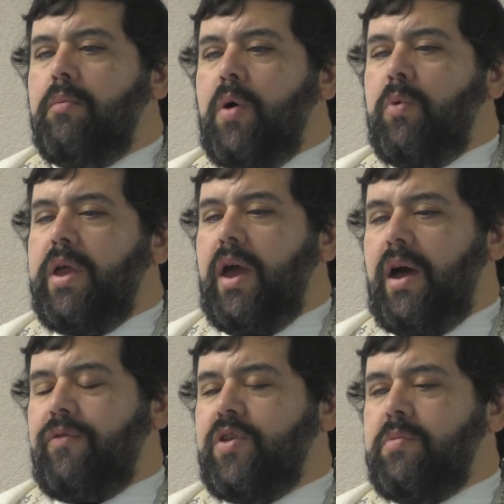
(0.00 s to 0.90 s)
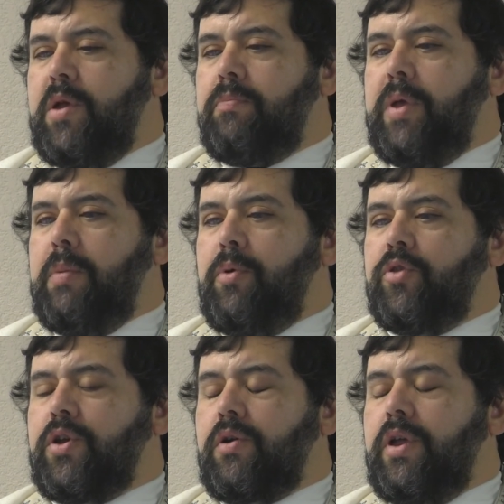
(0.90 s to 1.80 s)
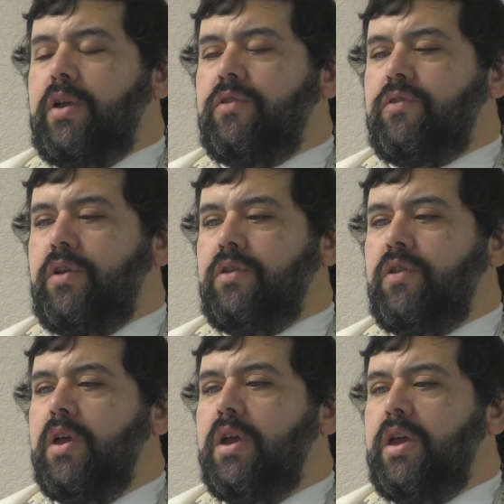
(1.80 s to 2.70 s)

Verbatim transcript: but we have to be people that are instant